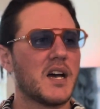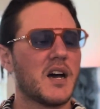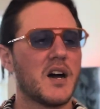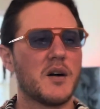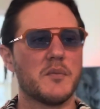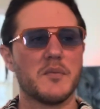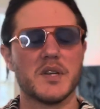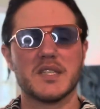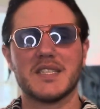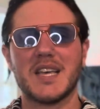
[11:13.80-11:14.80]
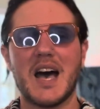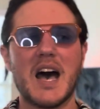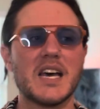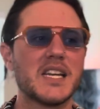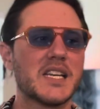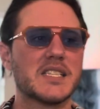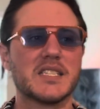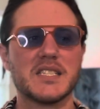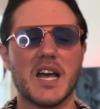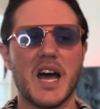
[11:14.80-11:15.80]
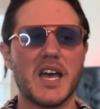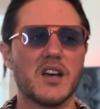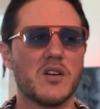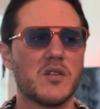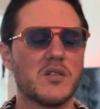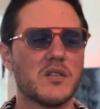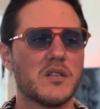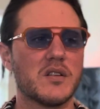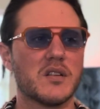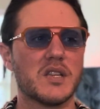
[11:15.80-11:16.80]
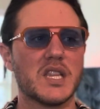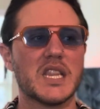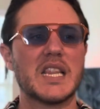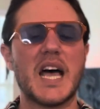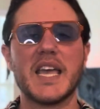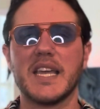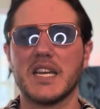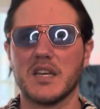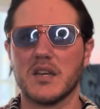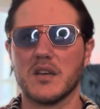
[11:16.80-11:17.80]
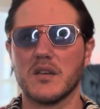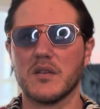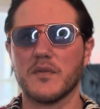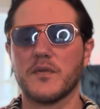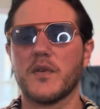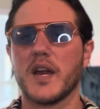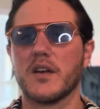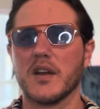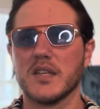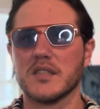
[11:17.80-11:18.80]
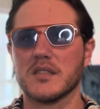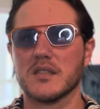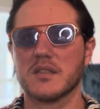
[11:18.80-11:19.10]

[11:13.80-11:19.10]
tonic style, light fragrance.